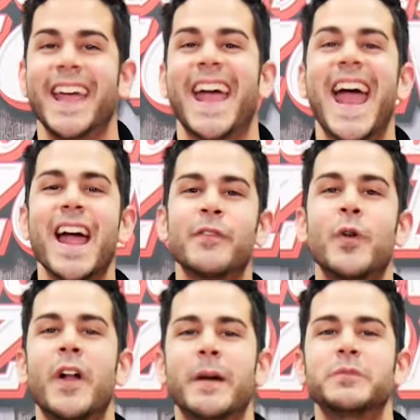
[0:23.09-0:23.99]
Hey
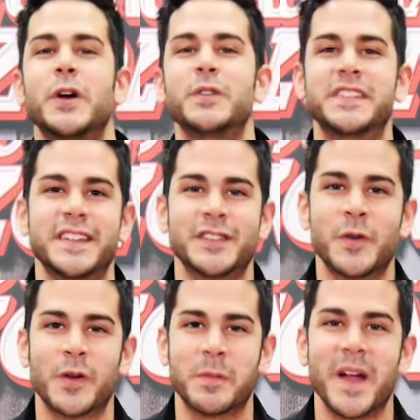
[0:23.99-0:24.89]
everyone, I'm Joe with Siser
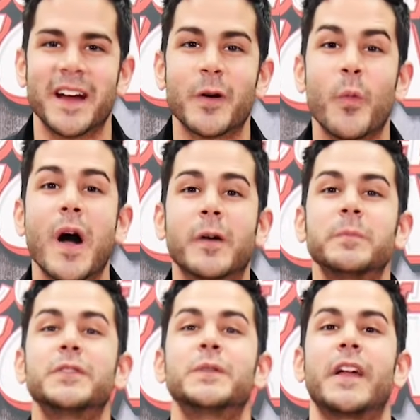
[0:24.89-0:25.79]
North America.
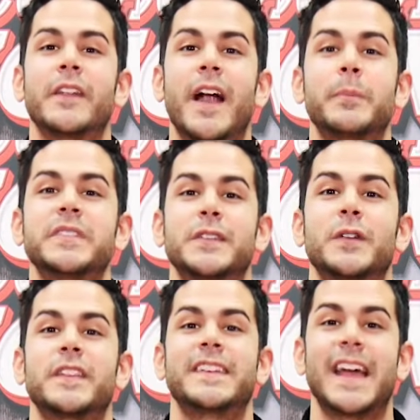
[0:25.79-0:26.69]
Welcome to another
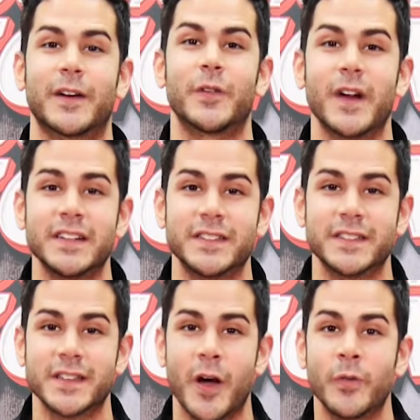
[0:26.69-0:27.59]
episode of the
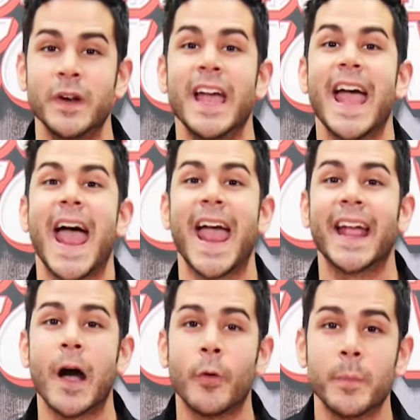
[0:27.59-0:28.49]
Decoration Zone.
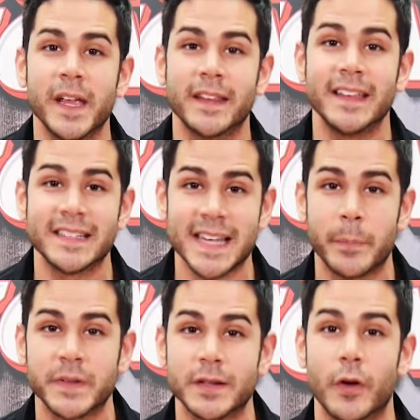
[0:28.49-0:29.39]
Hang out with me in this
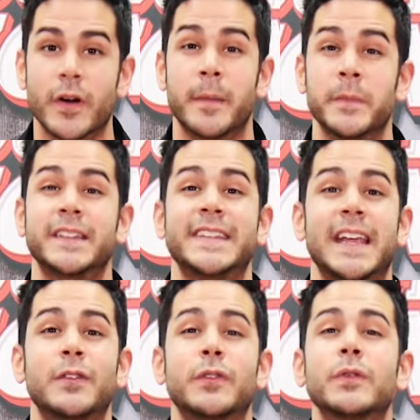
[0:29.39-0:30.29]
episode and I'm going to
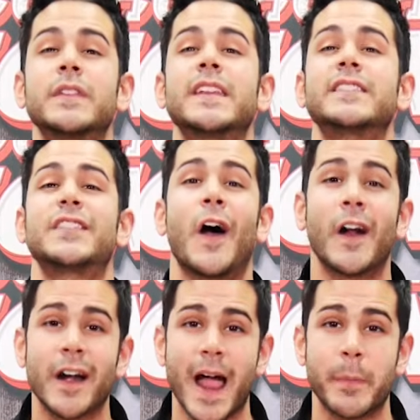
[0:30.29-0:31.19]
take you through the
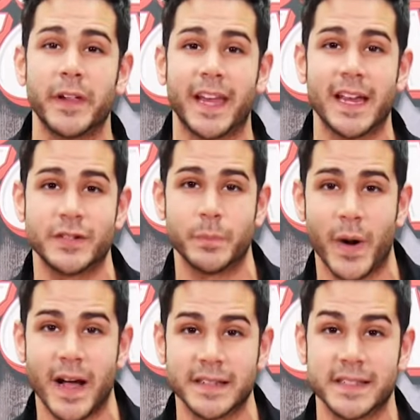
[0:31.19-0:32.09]
entire application
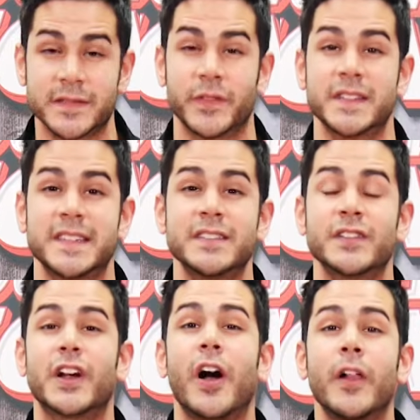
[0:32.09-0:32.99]
process for
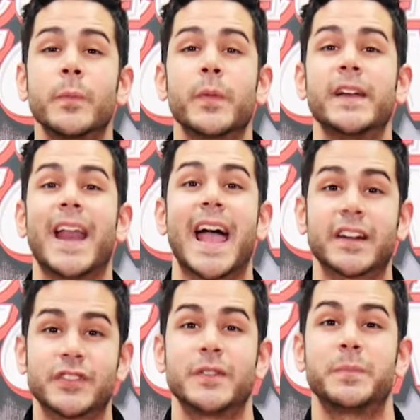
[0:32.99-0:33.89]
Siser ColorPrint
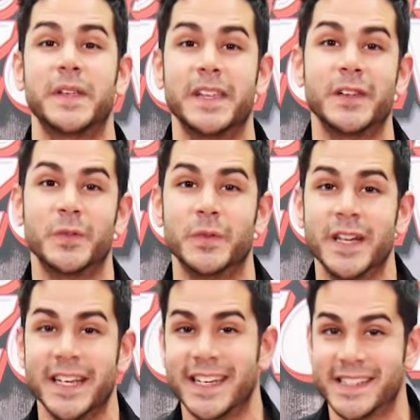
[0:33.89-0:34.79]
Extra PU.
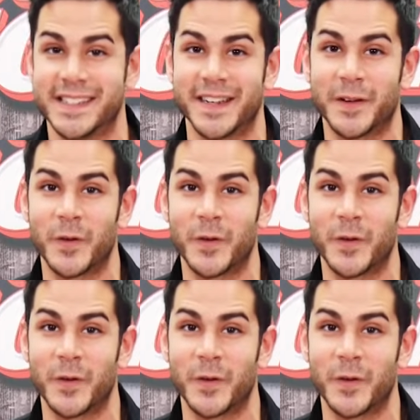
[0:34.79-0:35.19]
Stick